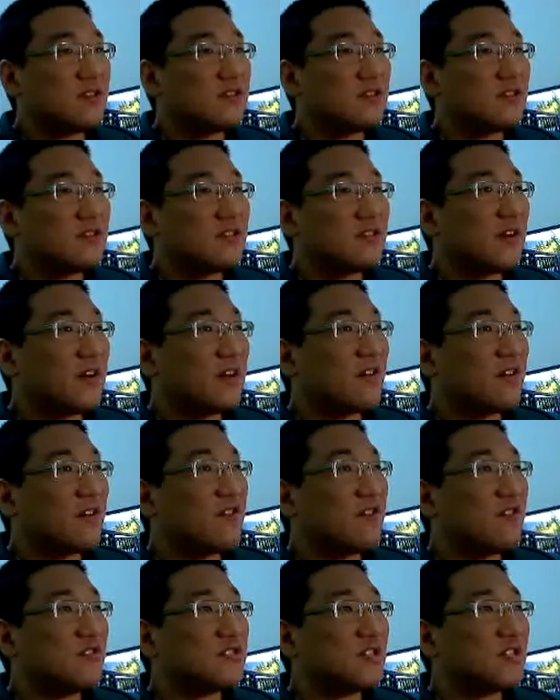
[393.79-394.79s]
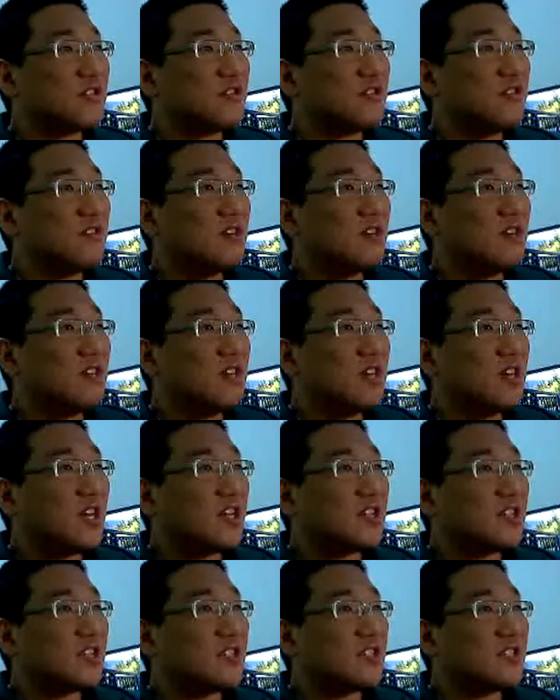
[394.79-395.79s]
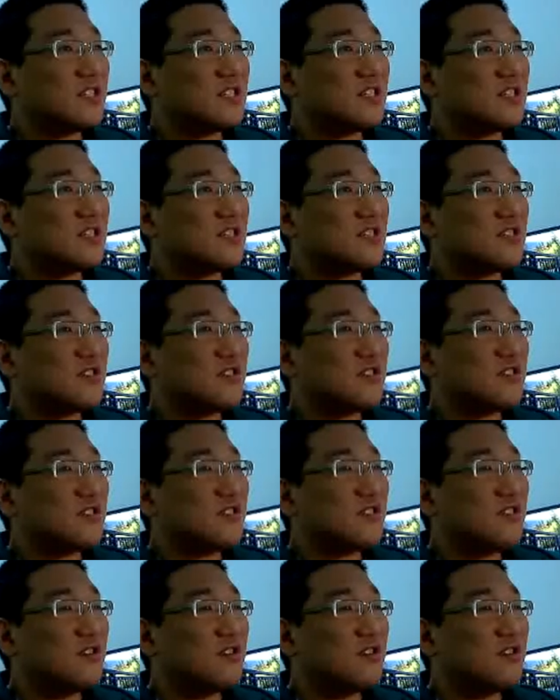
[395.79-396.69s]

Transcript: Firefox here, and then this is a Thunder.